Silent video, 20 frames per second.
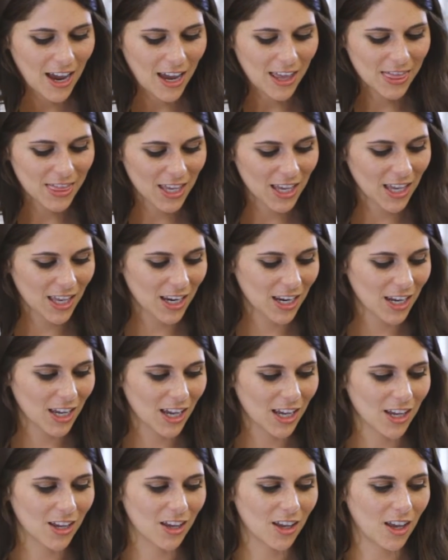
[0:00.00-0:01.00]
And
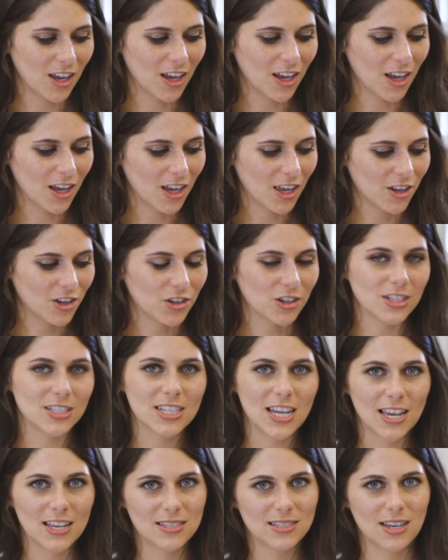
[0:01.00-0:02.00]
then in your
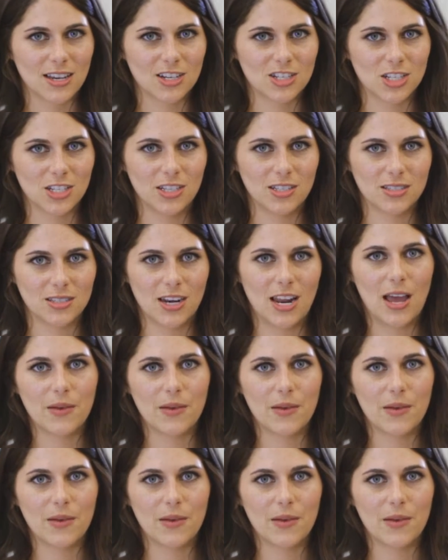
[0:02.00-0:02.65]
day section, it's gonna